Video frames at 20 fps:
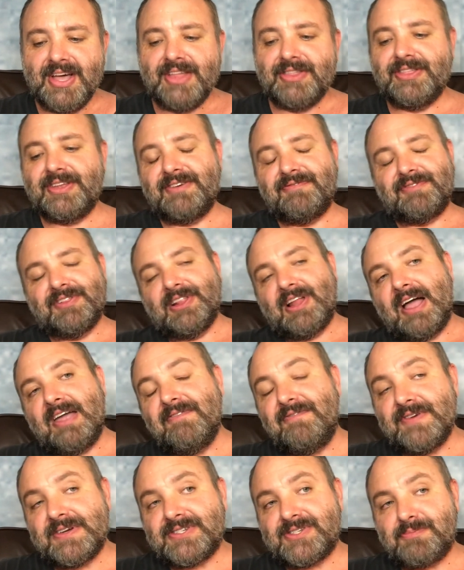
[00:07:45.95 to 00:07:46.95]
that if
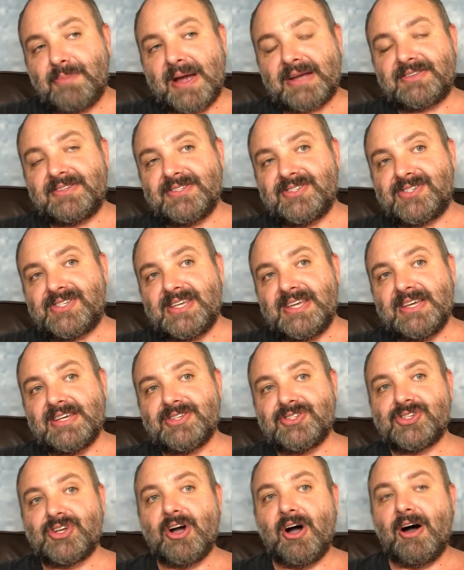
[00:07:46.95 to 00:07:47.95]
life expectancy
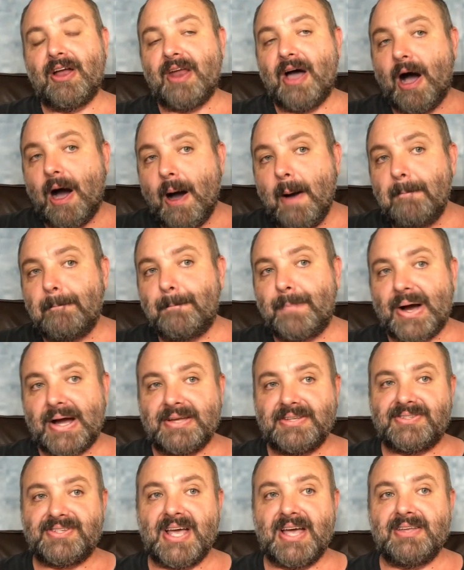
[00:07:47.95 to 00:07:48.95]
has gone up by
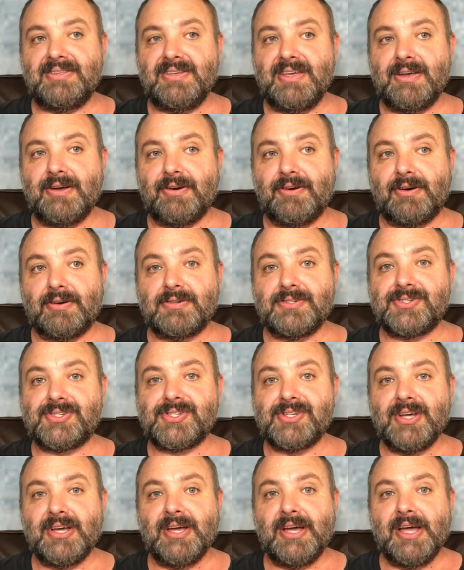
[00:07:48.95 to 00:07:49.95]
10 years